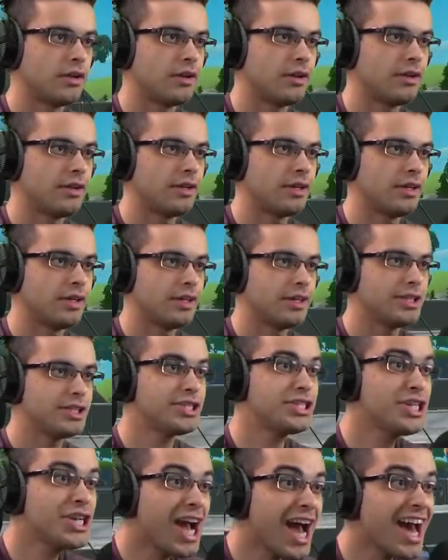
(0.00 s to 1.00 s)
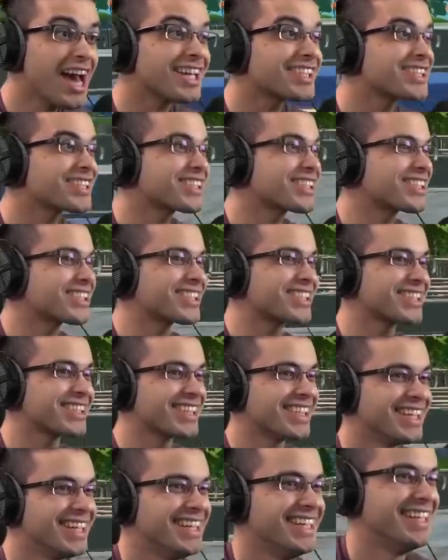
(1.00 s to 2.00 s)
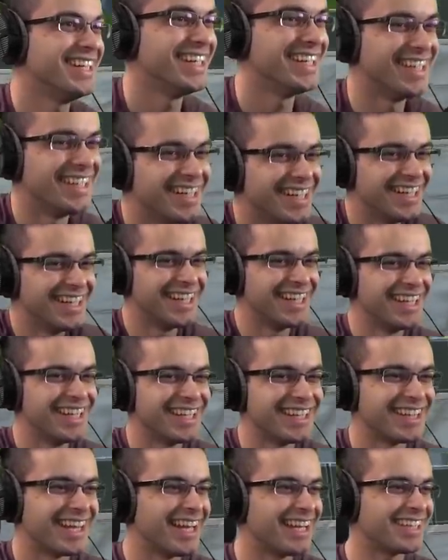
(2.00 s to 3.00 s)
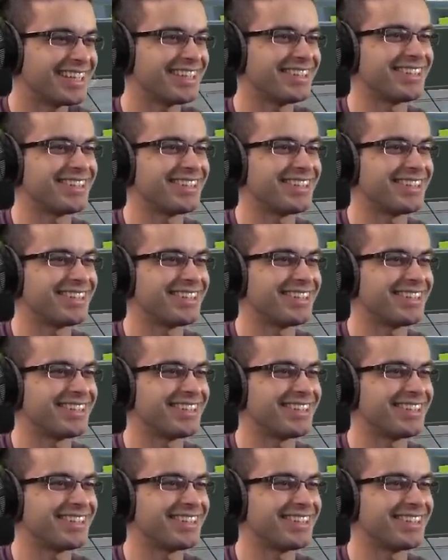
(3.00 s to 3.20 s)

Oh! Yes! Nice! Thank you,